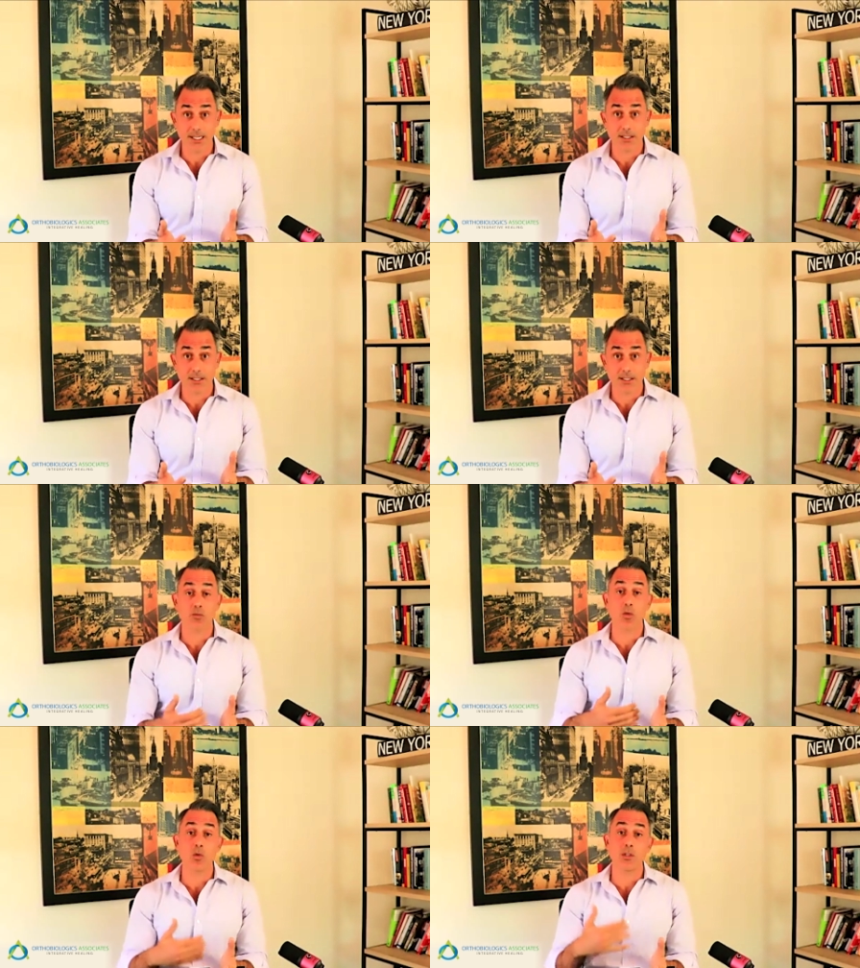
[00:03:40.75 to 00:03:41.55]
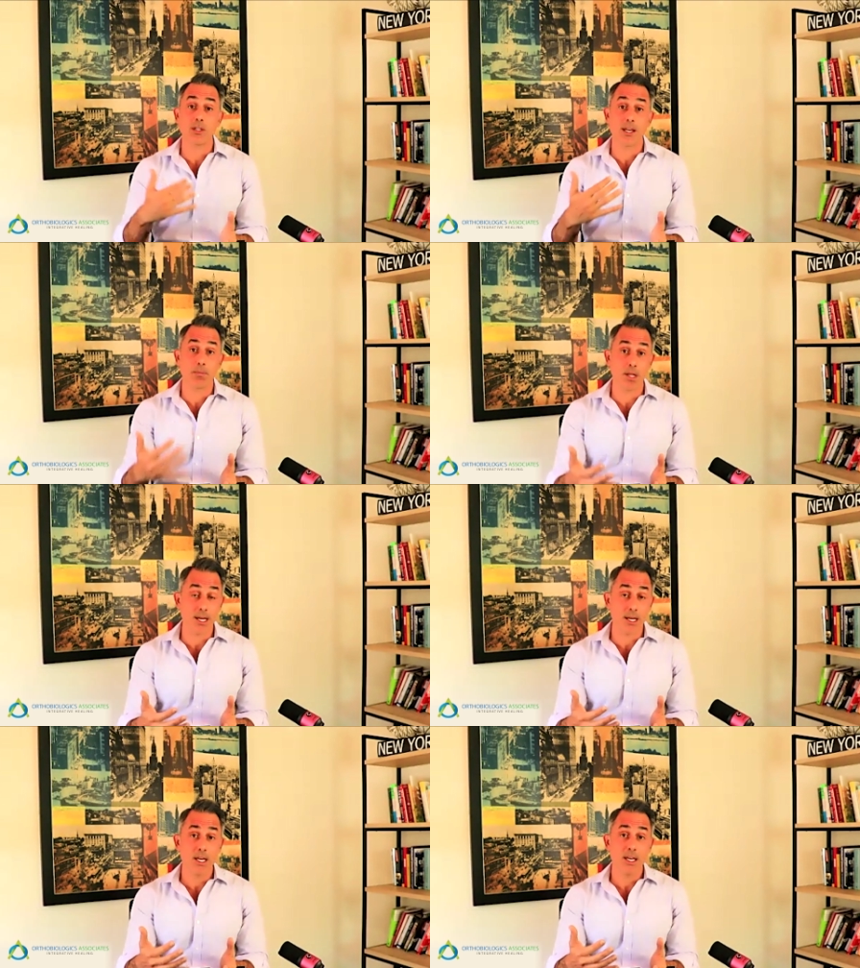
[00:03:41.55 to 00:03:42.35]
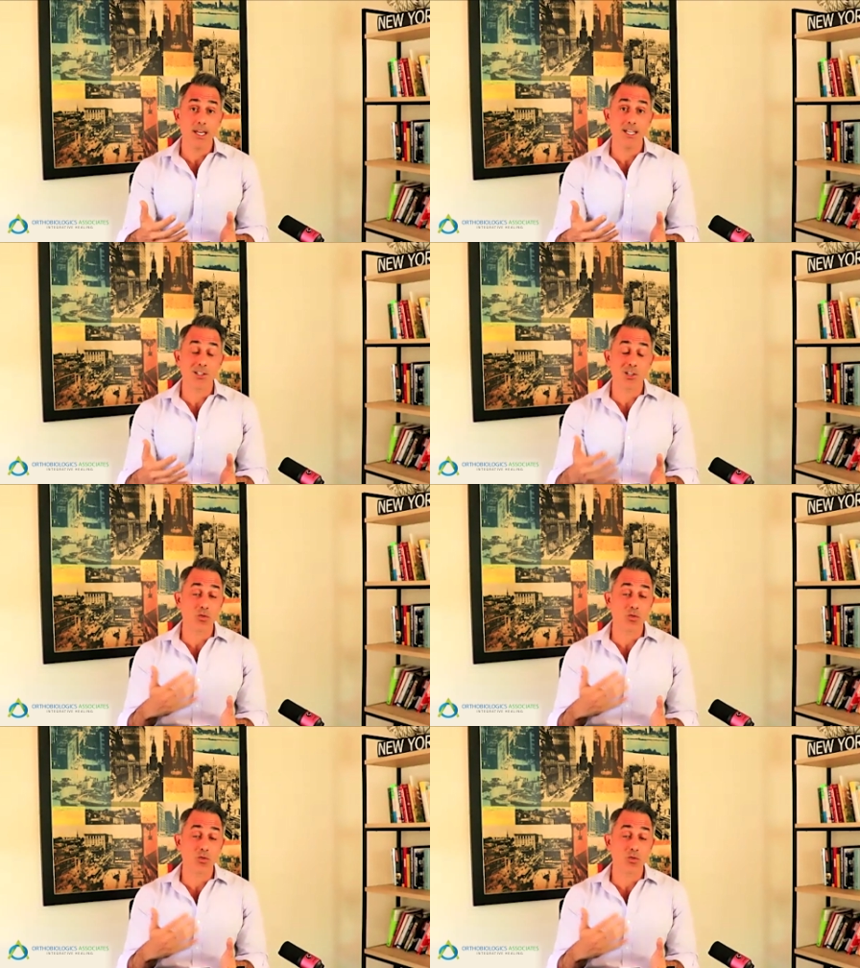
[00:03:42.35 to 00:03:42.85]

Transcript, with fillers: platelets and the role that they play